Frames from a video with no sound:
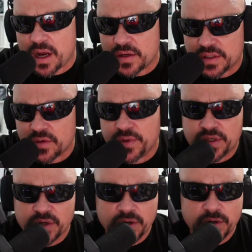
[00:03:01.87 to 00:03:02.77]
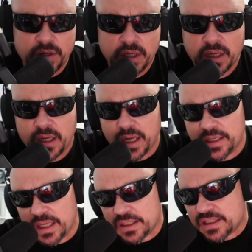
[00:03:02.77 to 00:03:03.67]
also return
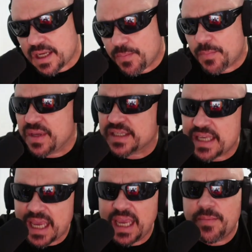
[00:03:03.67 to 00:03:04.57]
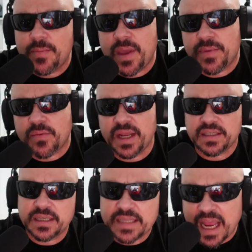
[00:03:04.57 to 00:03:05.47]
and step up his game and maybe raise
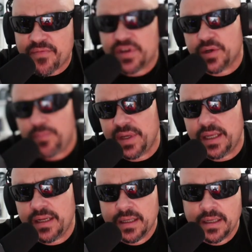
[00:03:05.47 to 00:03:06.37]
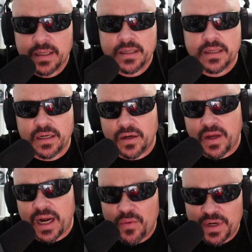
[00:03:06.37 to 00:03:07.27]
his average a bit, you know,
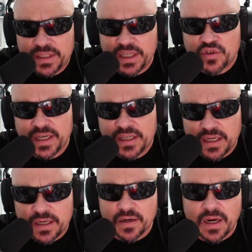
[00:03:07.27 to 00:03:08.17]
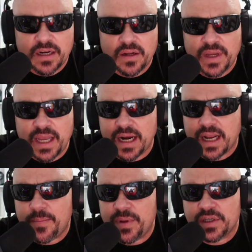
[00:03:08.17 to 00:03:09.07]
and I want to see Trey Tucker. I know he had a
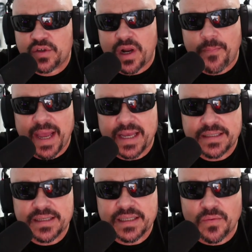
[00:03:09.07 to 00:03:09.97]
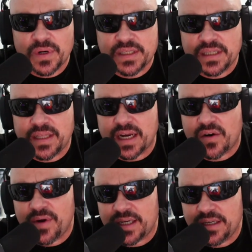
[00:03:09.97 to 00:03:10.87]
couple of drop passes. I want to see that
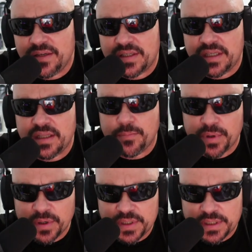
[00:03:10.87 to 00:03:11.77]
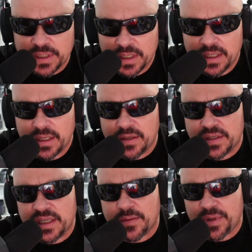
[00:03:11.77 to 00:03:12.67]
corrected. You see the burst. You
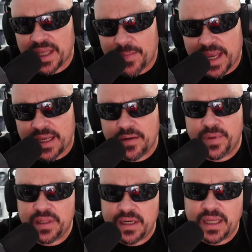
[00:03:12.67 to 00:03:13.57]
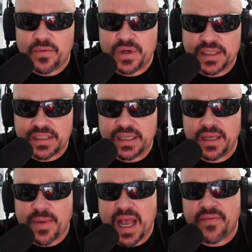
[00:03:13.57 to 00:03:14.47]
see the playmaking ability. I want to see
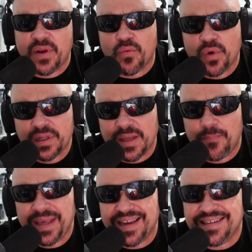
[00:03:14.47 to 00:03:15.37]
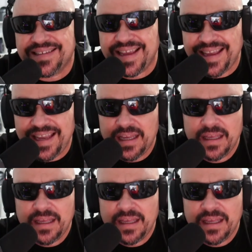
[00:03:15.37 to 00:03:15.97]
him have a really big day.